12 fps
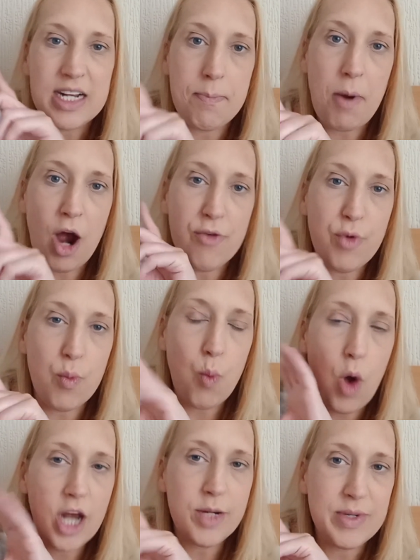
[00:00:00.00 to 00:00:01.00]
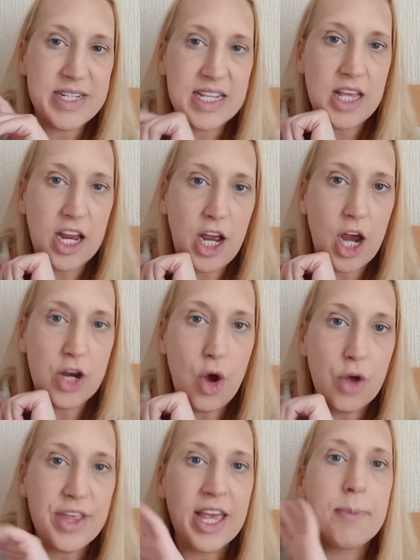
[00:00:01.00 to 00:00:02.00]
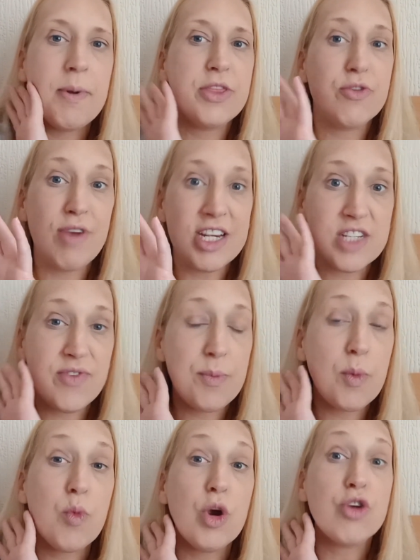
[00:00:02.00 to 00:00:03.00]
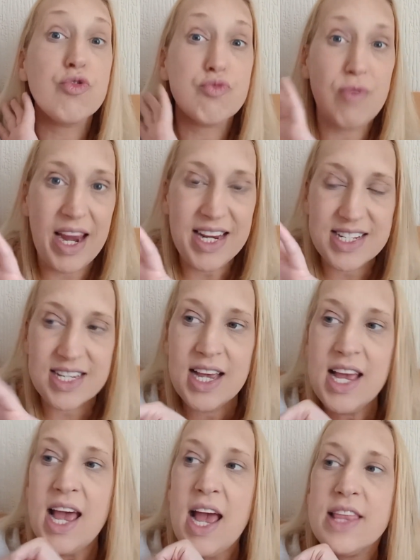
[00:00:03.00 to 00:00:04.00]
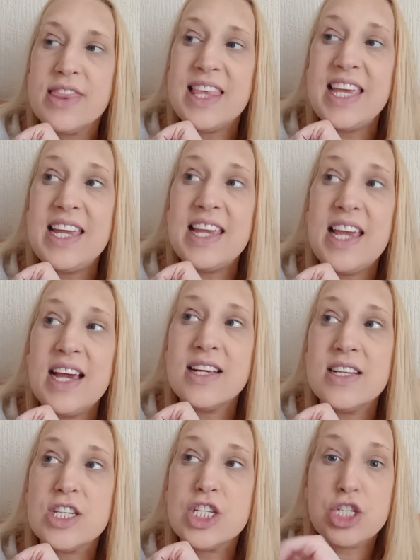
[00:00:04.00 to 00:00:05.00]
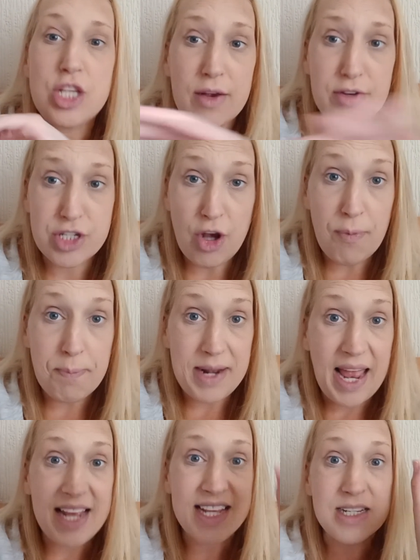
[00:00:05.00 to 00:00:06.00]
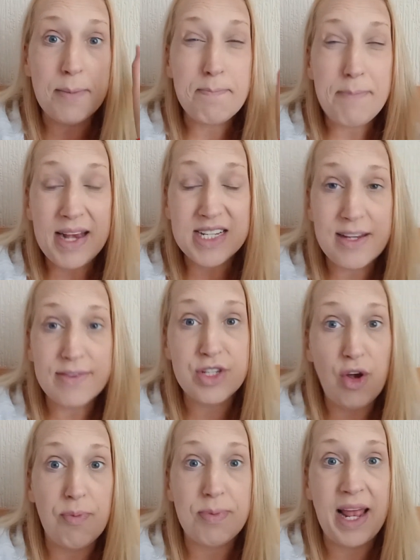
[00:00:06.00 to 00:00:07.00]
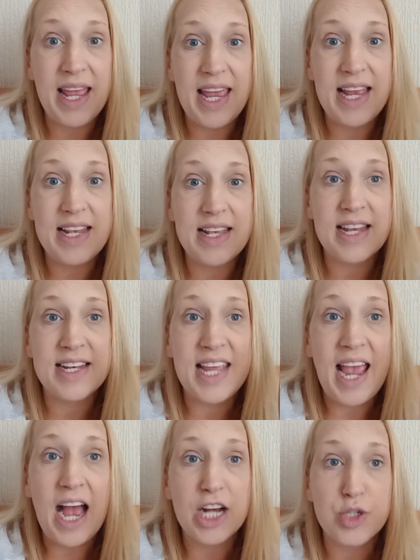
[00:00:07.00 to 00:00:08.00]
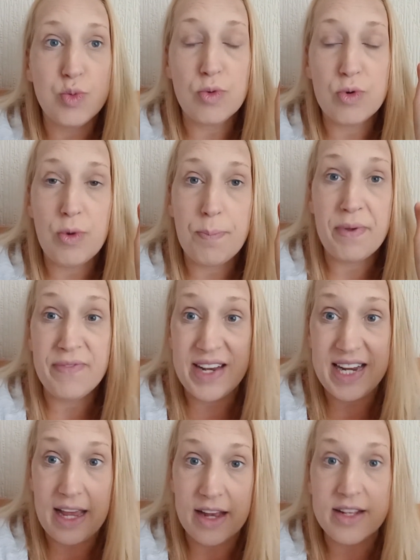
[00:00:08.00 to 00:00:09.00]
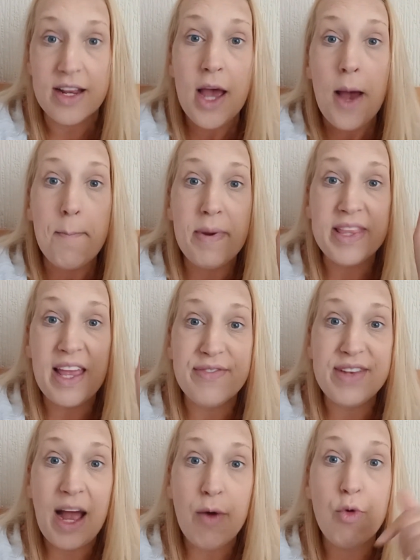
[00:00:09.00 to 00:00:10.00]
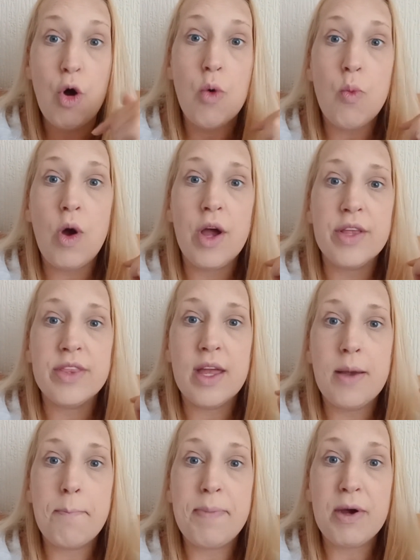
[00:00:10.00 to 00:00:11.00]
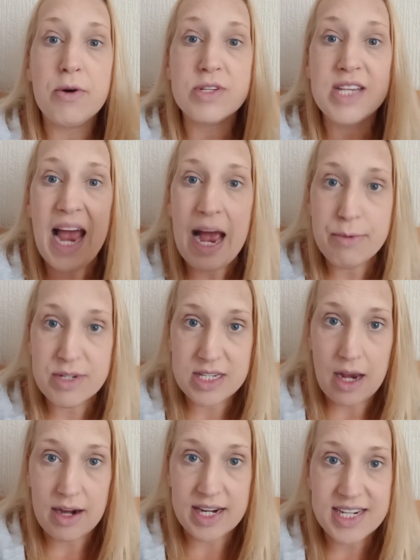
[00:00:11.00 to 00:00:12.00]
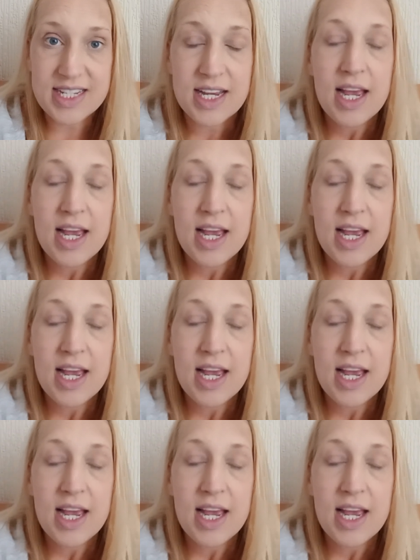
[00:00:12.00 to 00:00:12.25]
apart from one. We didn't like Iconic, but the rest of them were great. The soft play, there's a massive soft play in the actual pavilion, but they've now got one built outside